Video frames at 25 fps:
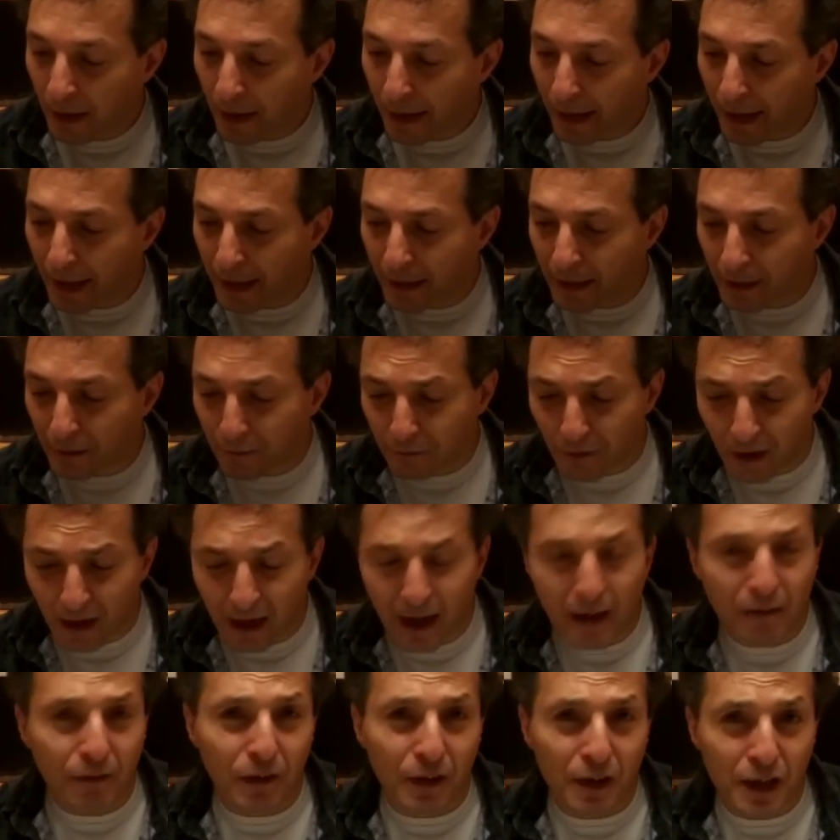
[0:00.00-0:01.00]
And if I
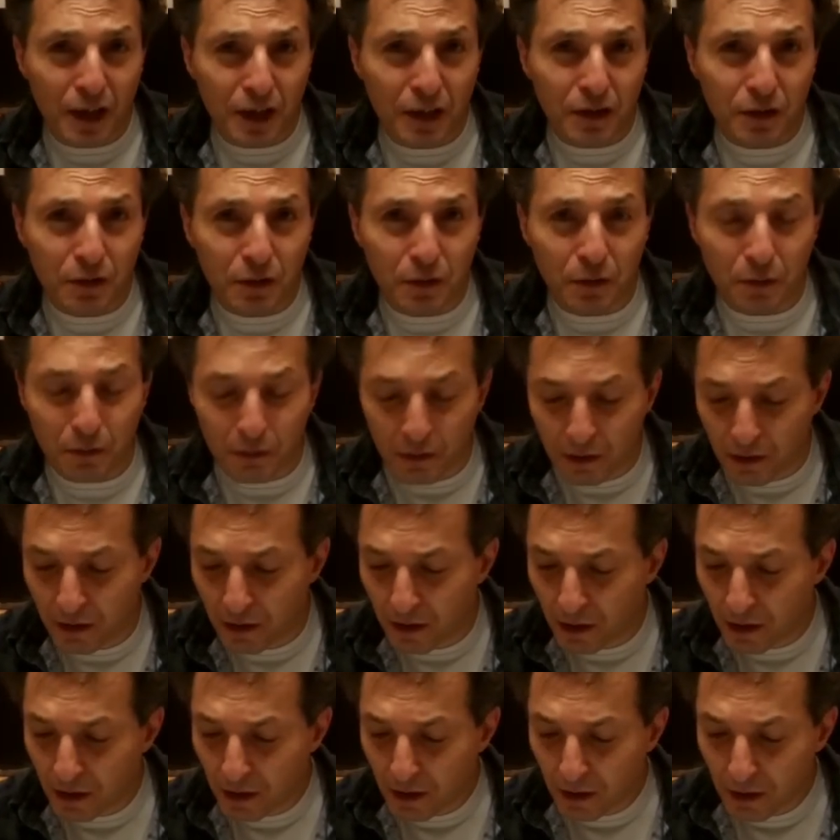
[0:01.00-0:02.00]
ever need to,
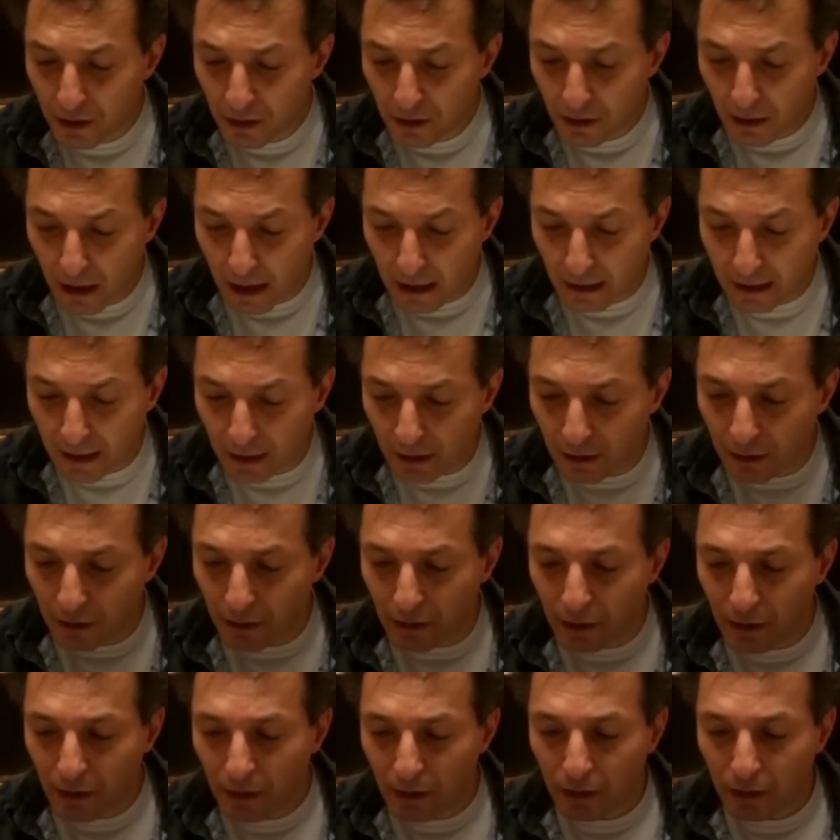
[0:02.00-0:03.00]
I can